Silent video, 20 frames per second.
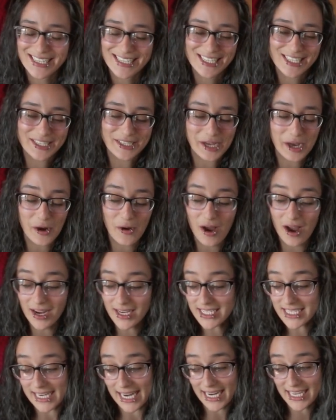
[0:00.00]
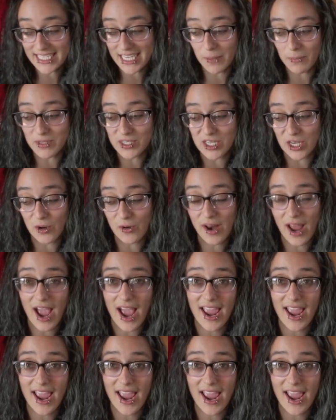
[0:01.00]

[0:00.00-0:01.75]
So on today's episode,